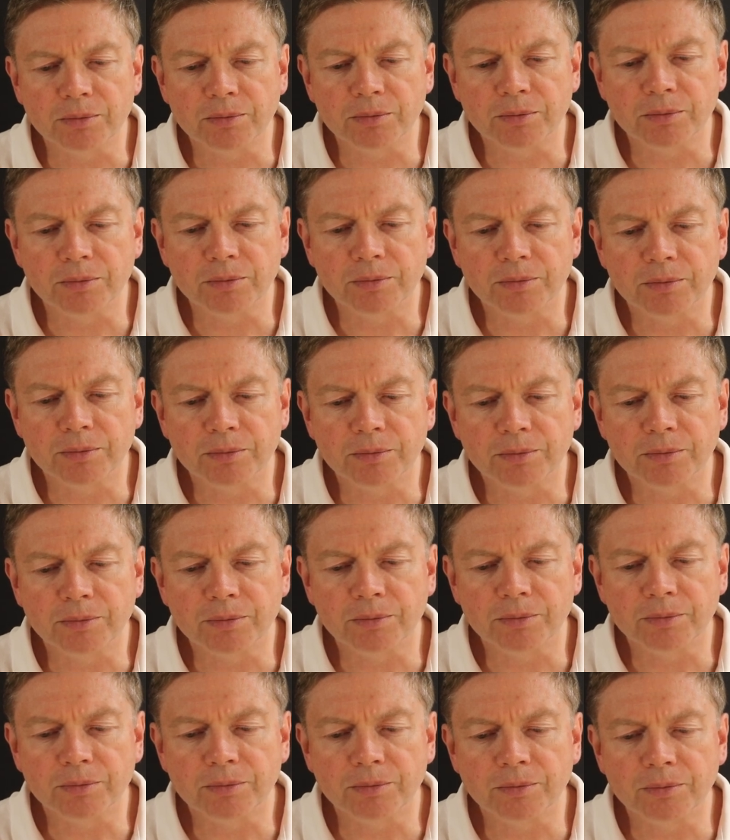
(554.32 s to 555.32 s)

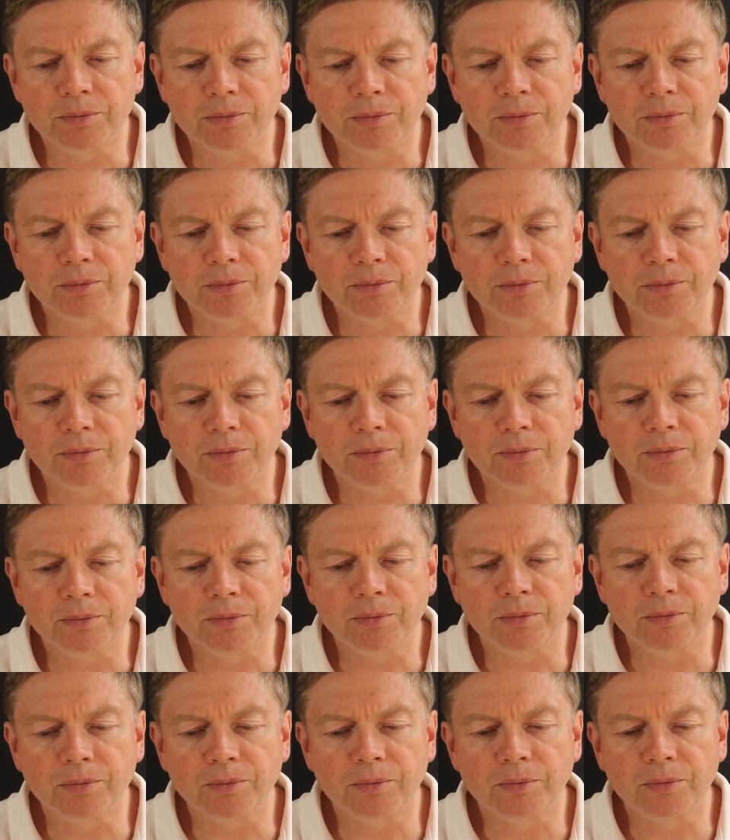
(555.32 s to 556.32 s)

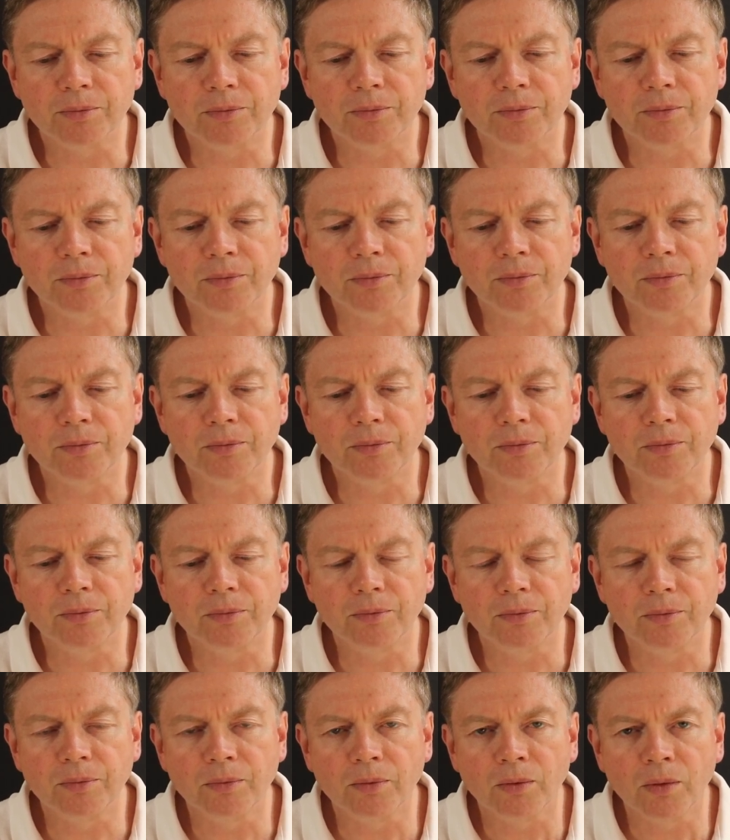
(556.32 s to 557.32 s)

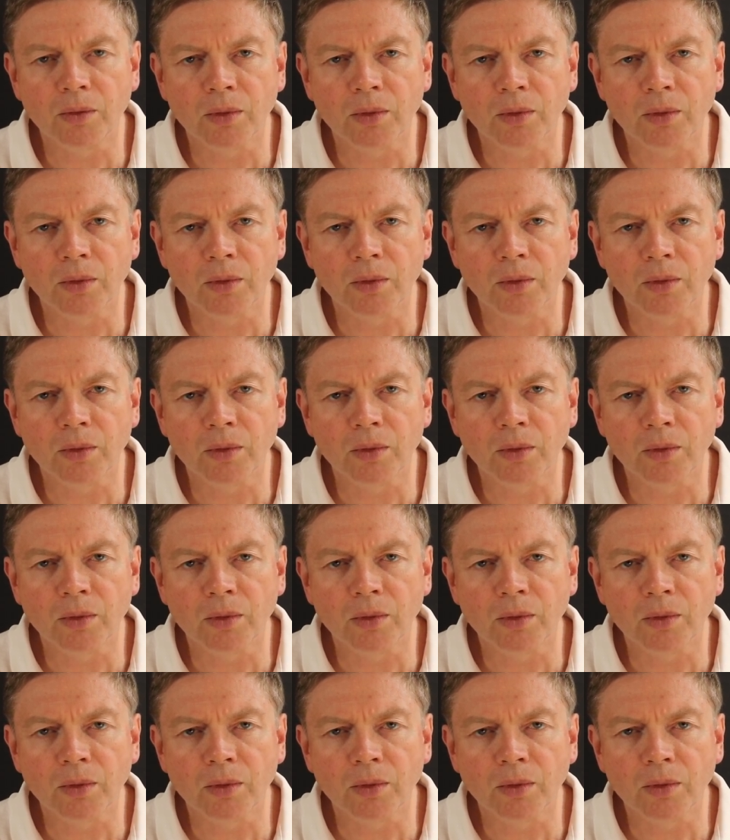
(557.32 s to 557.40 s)
Nobody speaks.